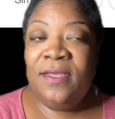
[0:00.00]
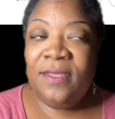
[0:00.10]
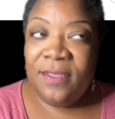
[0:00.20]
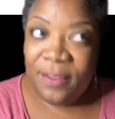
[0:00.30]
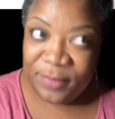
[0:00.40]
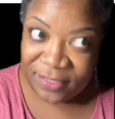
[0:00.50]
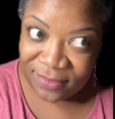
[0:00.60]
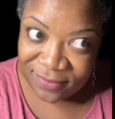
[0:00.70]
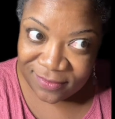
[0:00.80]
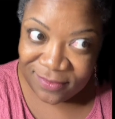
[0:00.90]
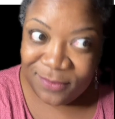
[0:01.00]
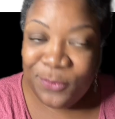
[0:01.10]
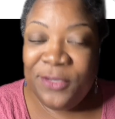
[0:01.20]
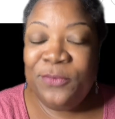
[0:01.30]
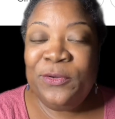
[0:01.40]
I mean,
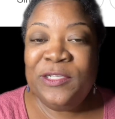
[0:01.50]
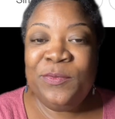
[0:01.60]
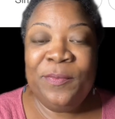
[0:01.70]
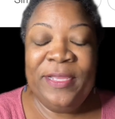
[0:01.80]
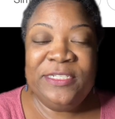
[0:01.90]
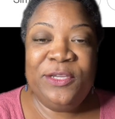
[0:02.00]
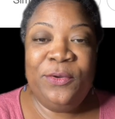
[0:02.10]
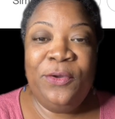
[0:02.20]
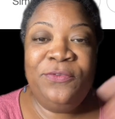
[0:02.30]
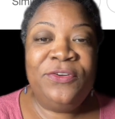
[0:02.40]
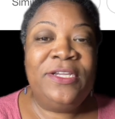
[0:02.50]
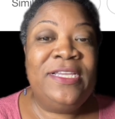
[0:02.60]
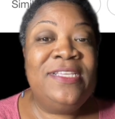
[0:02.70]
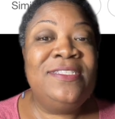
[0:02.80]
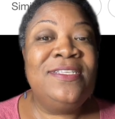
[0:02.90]
one of the words we're about to go over
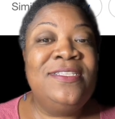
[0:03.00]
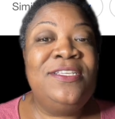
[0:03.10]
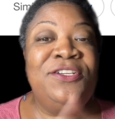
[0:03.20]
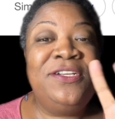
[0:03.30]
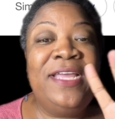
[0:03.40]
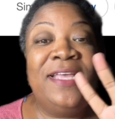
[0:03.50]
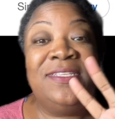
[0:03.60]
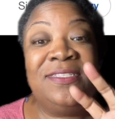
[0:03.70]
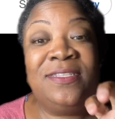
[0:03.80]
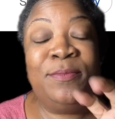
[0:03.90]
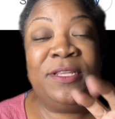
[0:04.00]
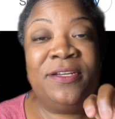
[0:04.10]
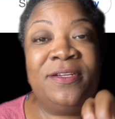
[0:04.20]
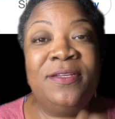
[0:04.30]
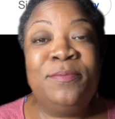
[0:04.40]
is considered as similar,